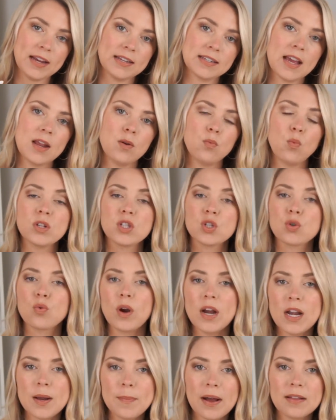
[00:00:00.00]
And what's
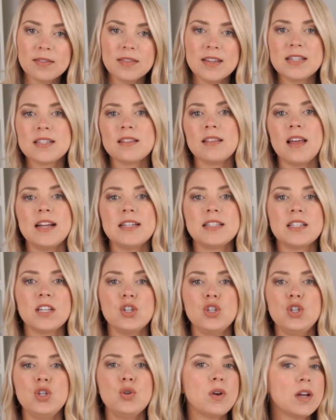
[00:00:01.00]
great about these lights is
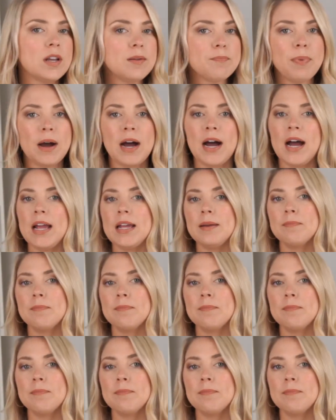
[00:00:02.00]
you can buy